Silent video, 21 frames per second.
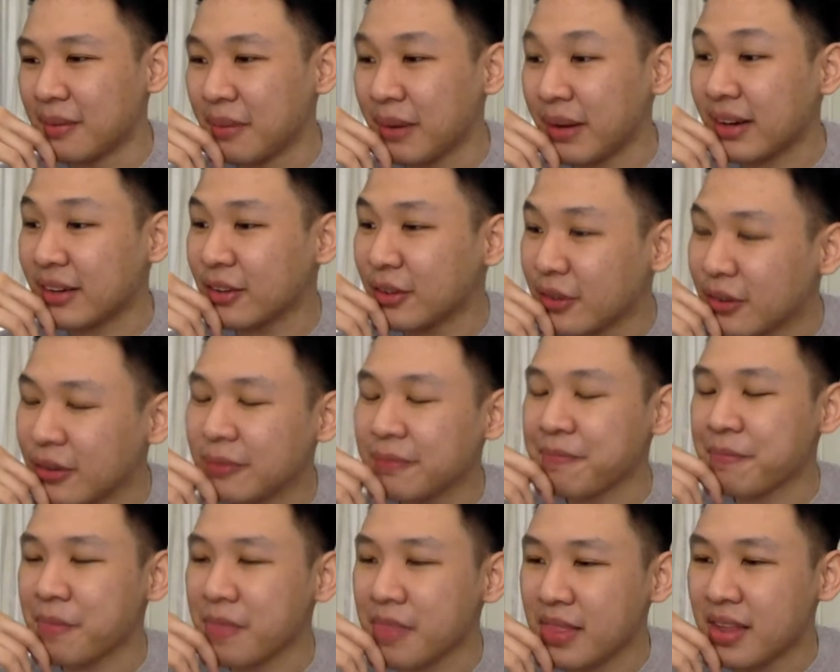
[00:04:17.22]
But
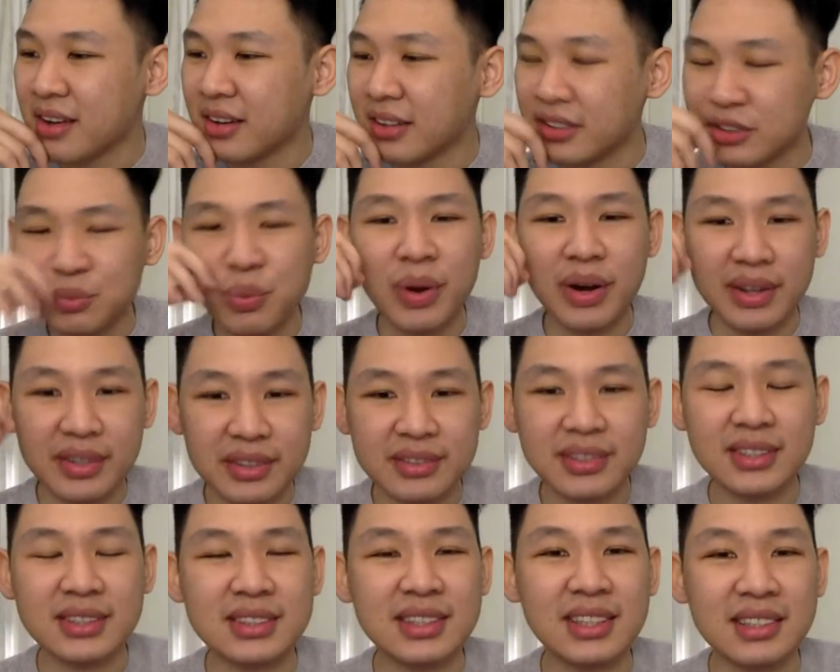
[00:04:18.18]
it's very
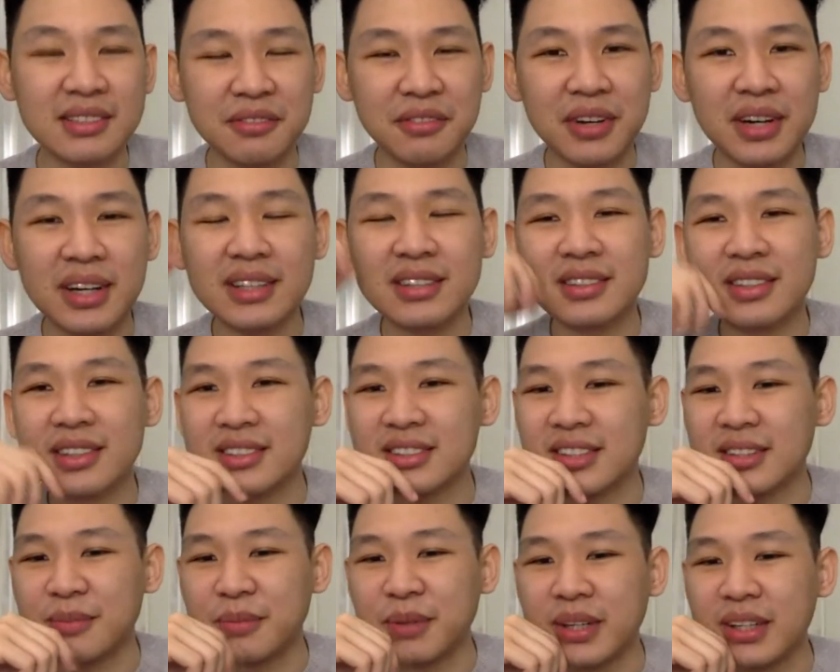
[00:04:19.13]
interesting
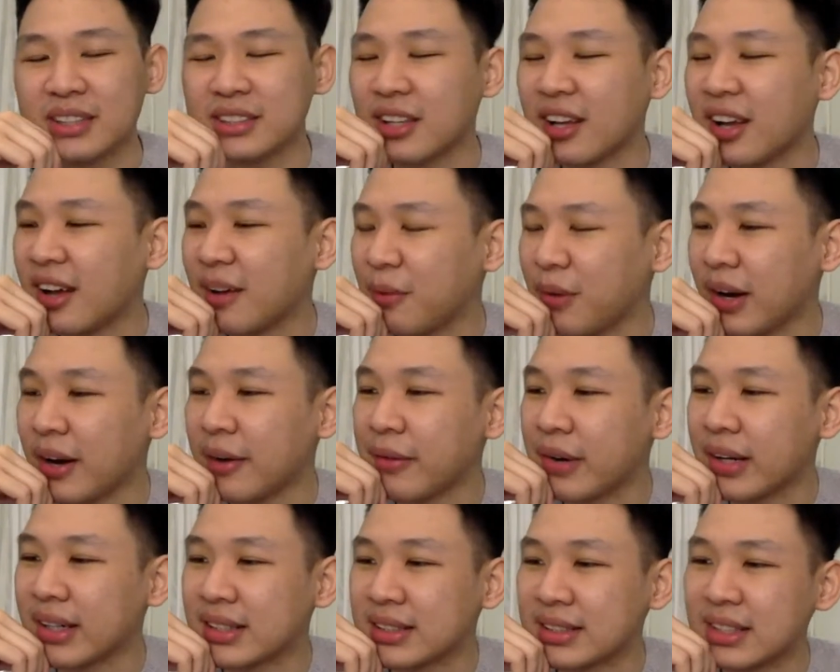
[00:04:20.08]
because what I
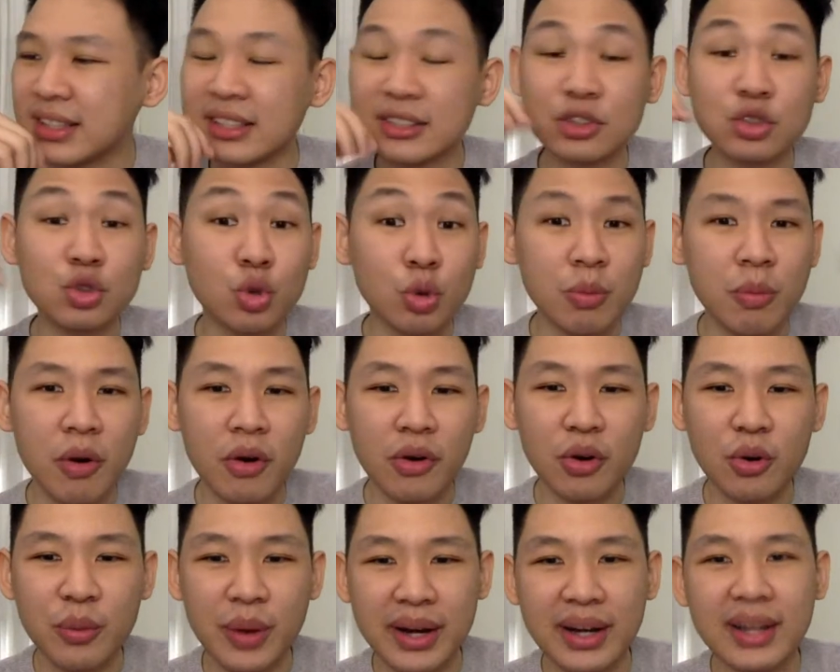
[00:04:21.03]
want to see is
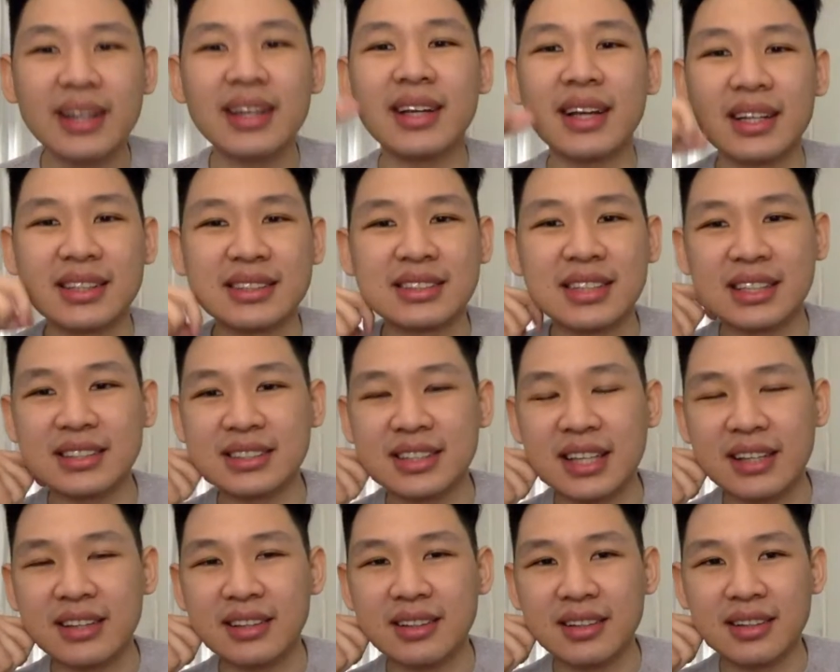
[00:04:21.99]
tomorrow whether it can
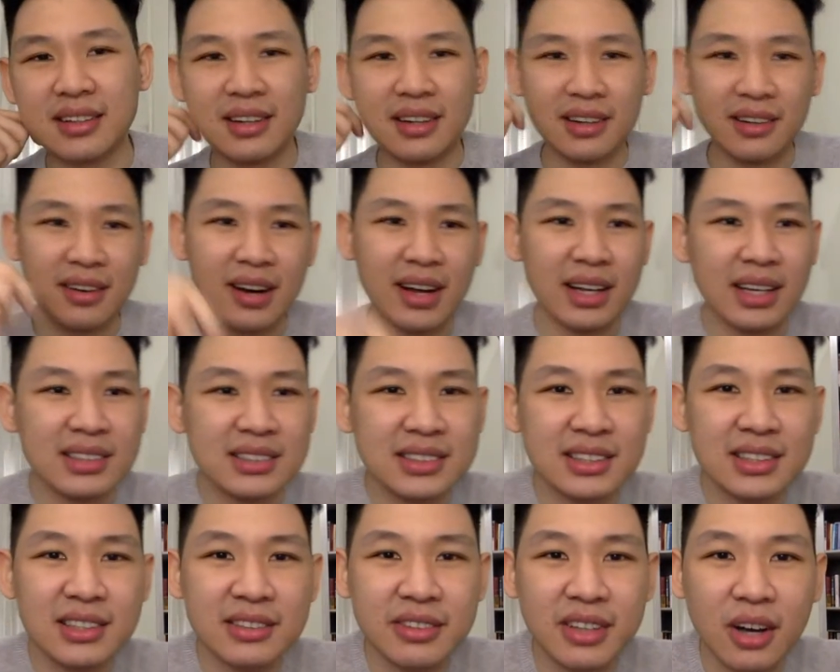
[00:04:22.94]
sustain, right? Let's
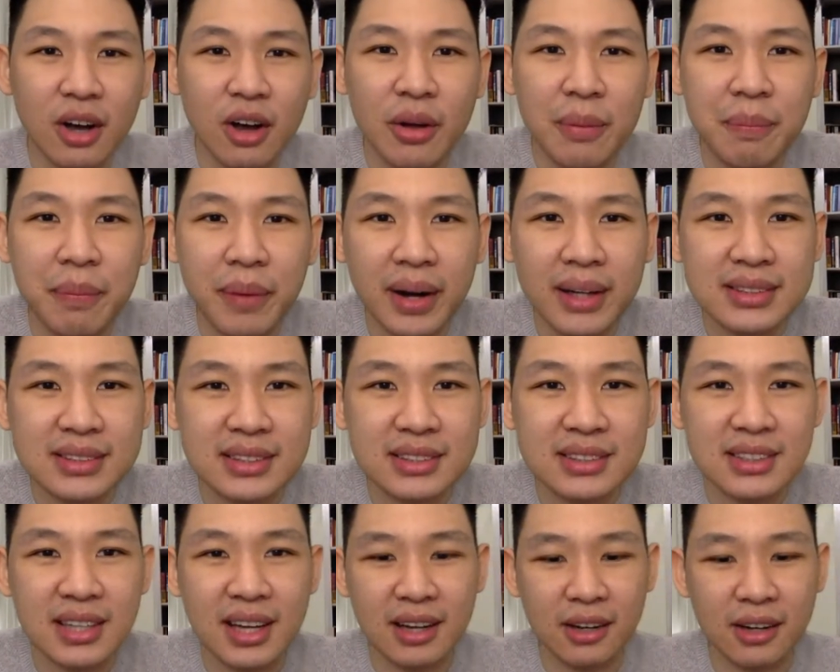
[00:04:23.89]
see if the oil price
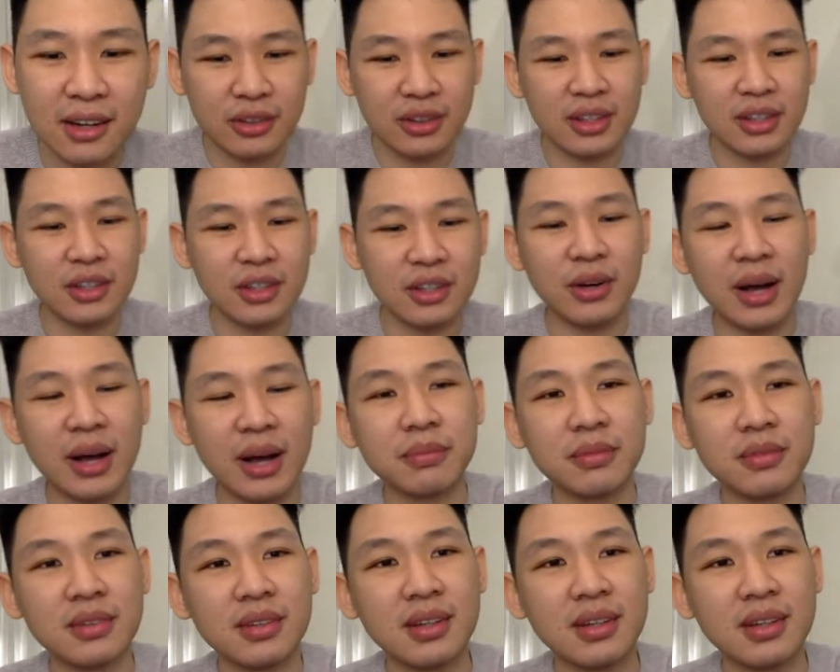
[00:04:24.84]
is continue up.